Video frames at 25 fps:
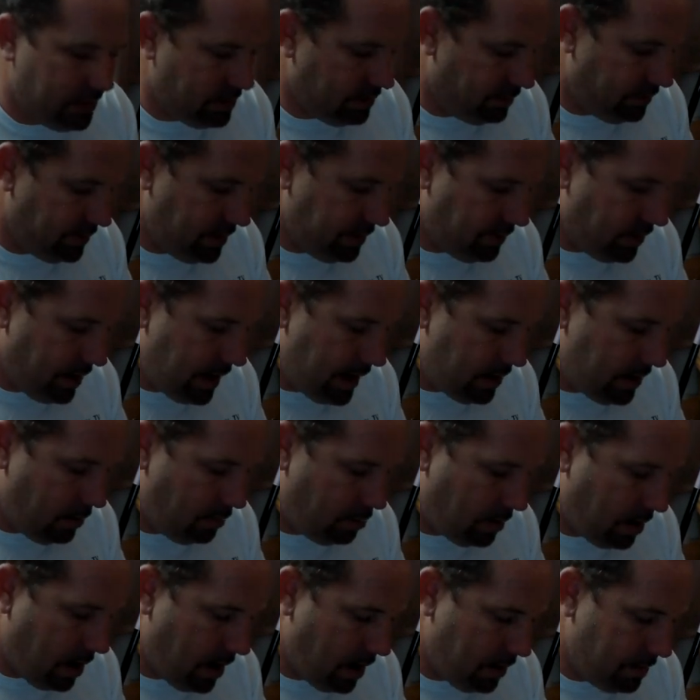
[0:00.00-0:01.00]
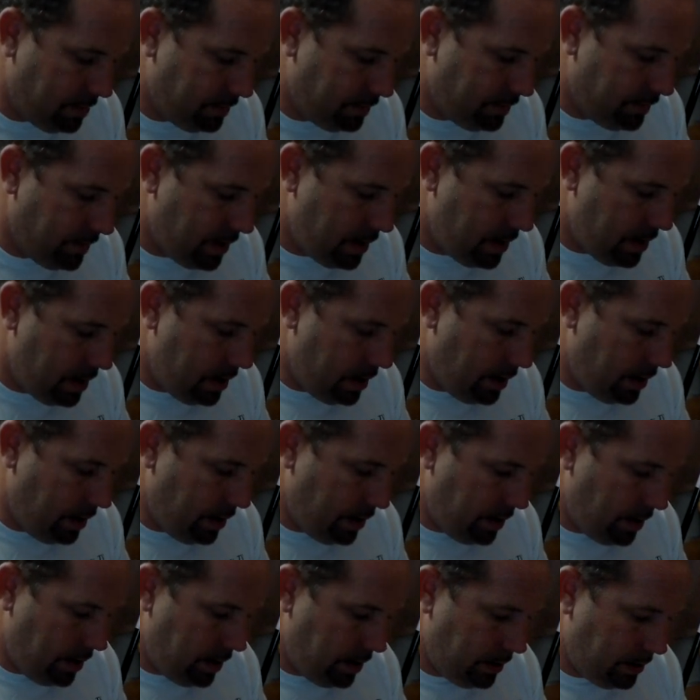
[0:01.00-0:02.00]
Never had no problem.
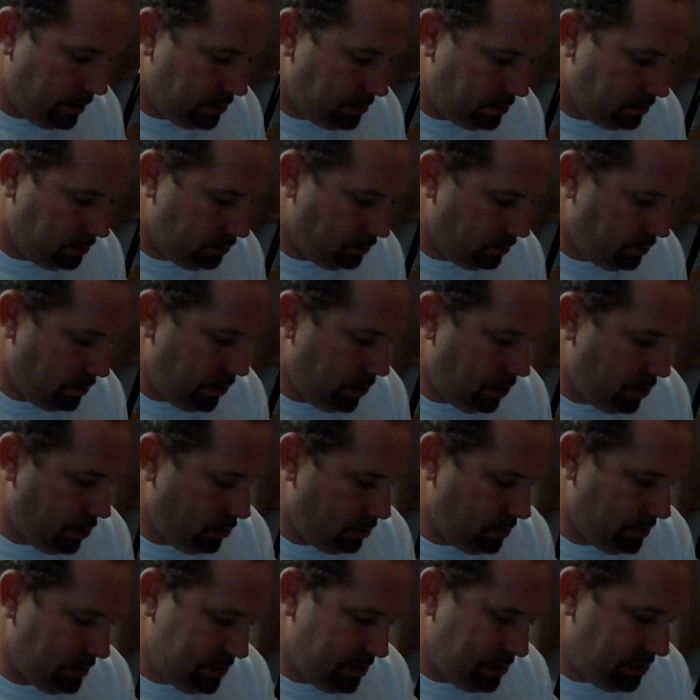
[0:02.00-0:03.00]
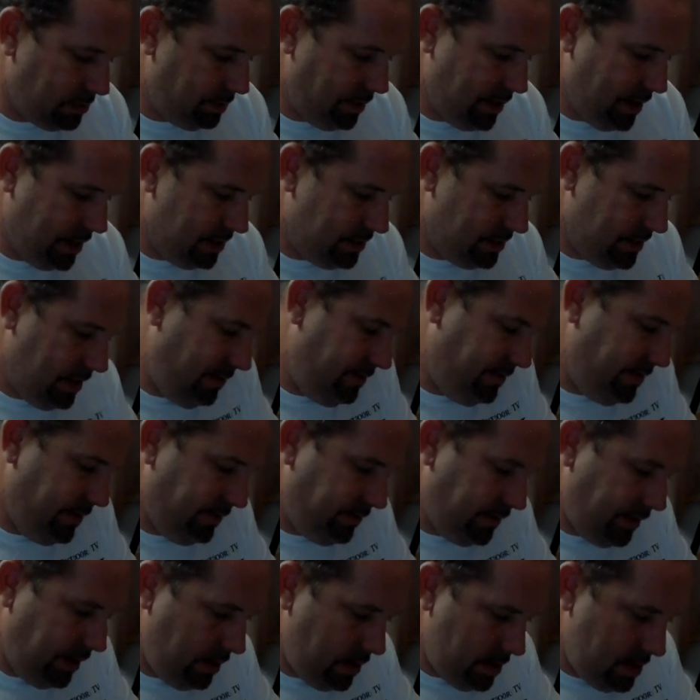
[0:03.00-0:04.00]
And just me, I just like
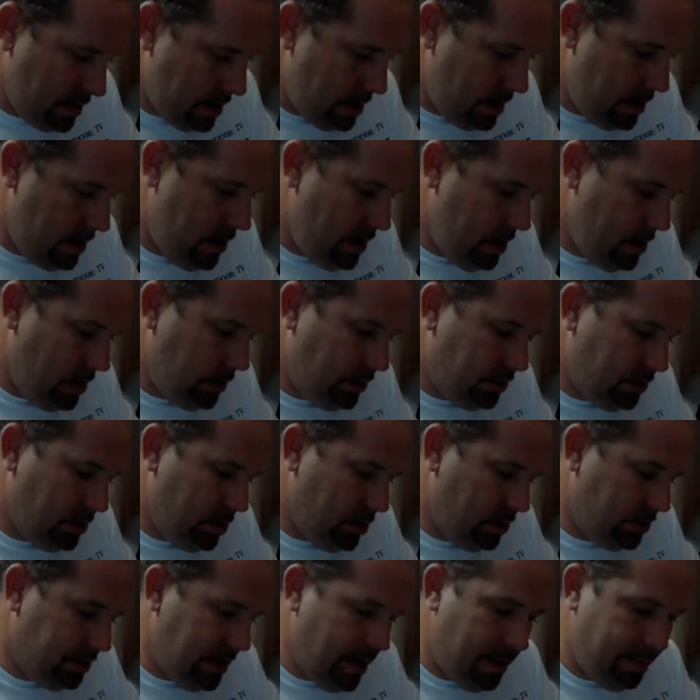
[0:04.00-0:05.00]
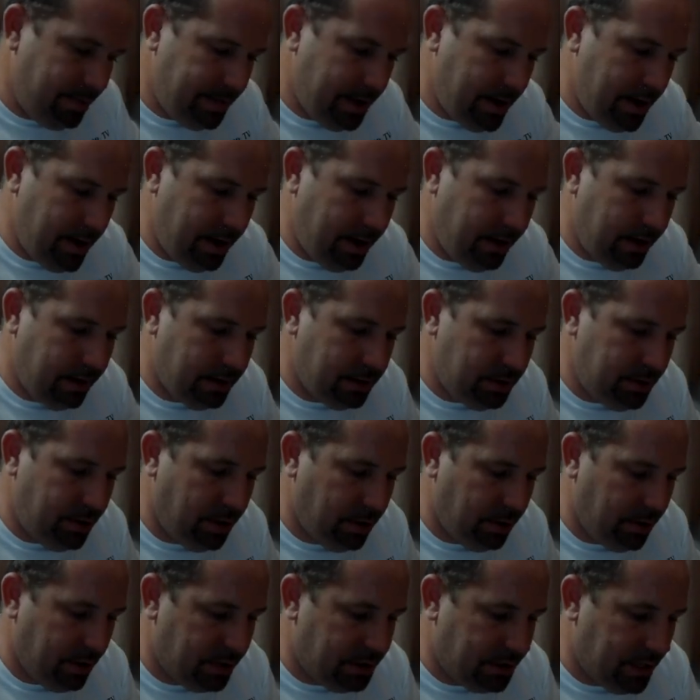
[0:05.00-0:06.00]
50. So same thing. You're
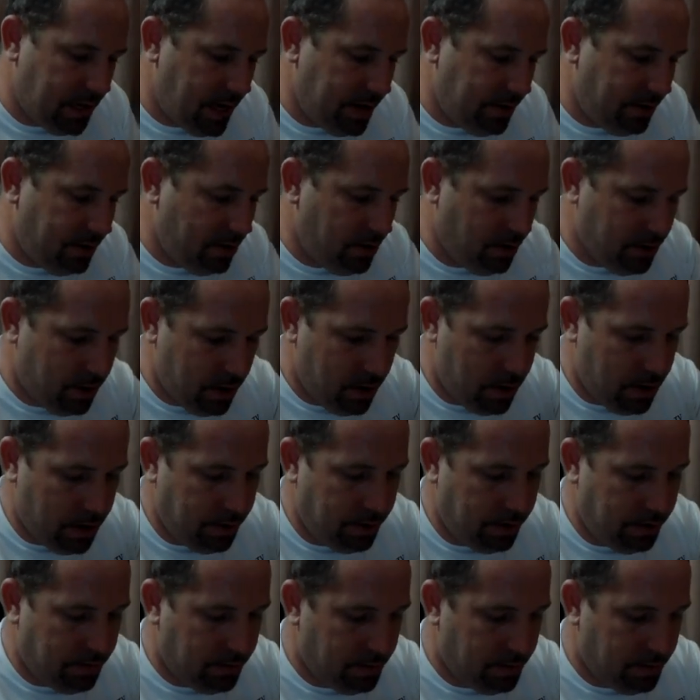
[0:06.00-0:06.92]
going to tie your hook on.